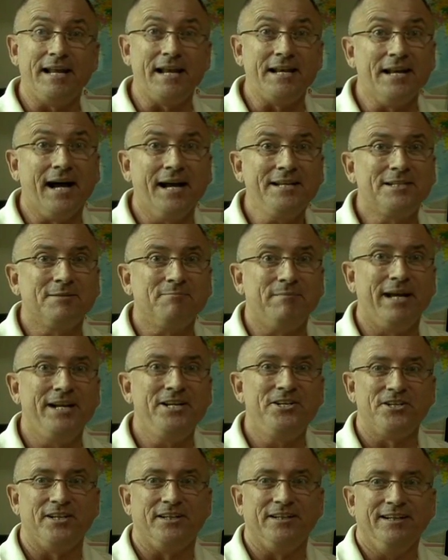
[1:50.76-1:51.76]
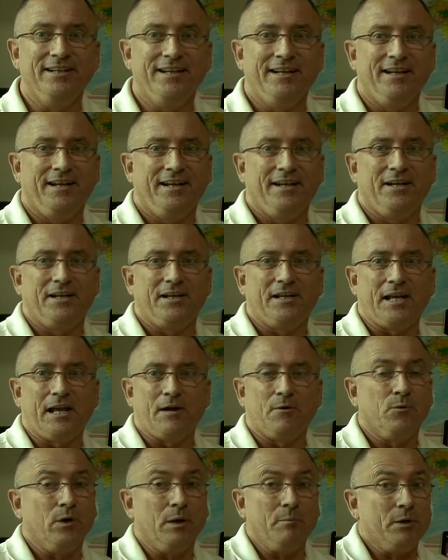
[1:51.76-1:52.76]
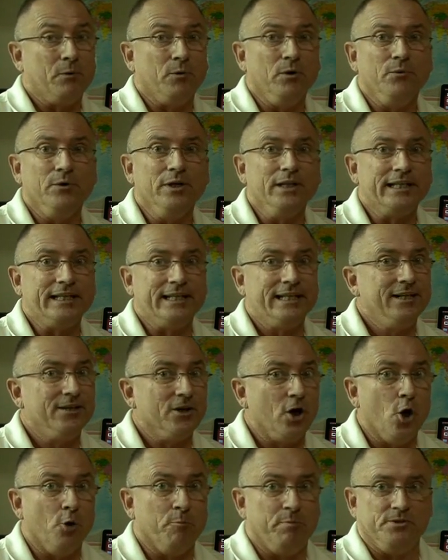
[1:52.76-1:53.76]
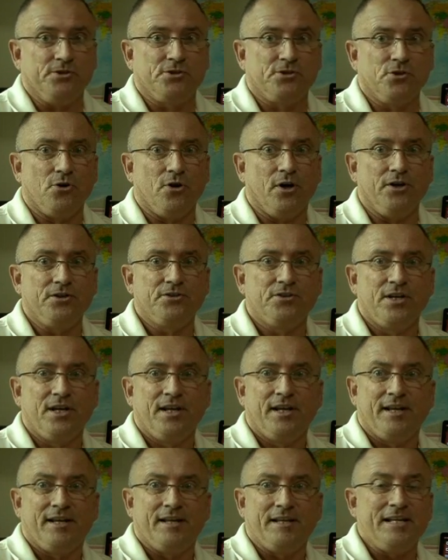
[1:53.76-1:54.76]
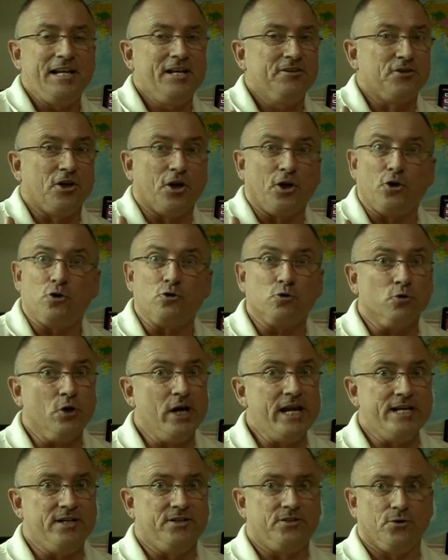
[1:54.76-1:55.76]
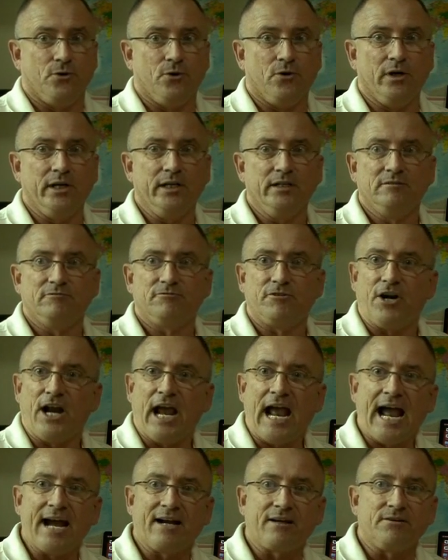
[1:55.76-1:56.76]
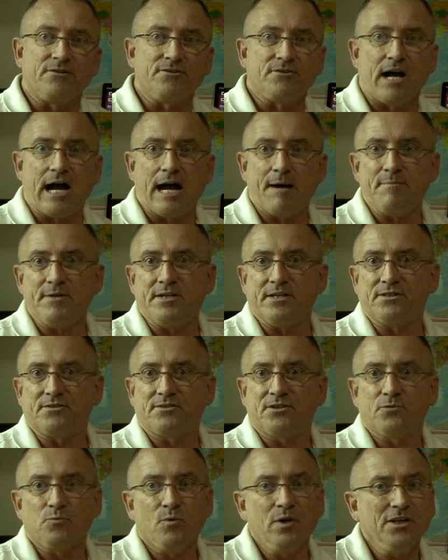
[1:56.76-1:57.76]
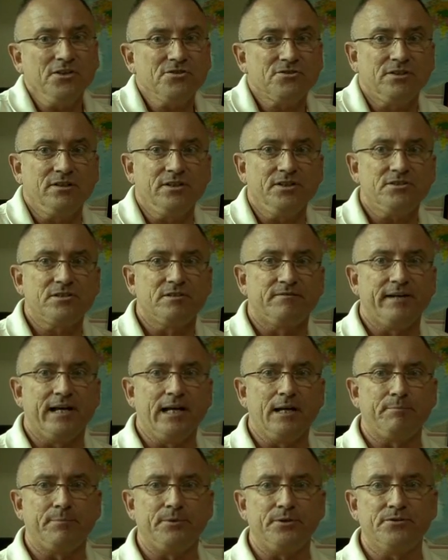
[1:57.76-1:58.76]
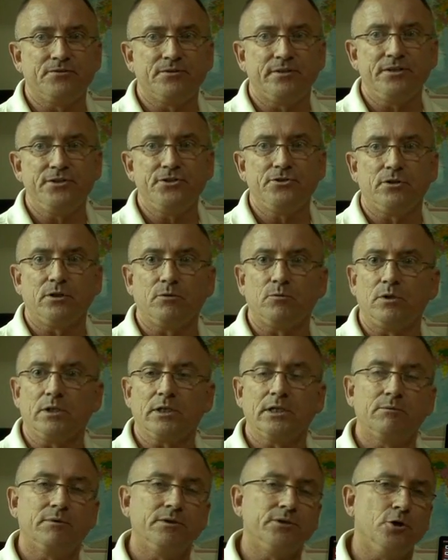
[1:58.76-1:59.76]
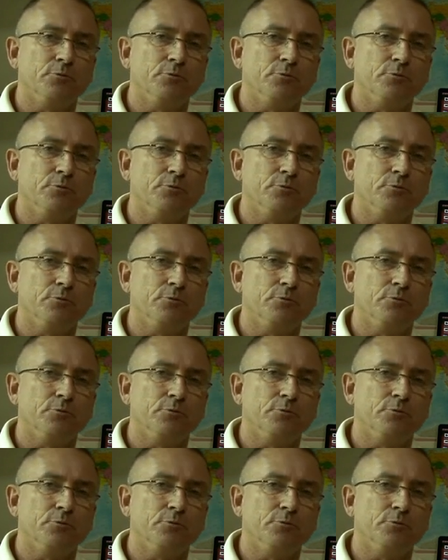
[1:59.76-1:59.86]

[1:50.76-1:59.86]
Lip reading: Not to mention, we're really into open source. It's a great toy for hackers, hobbyists, as well as serious developers that enjoy working with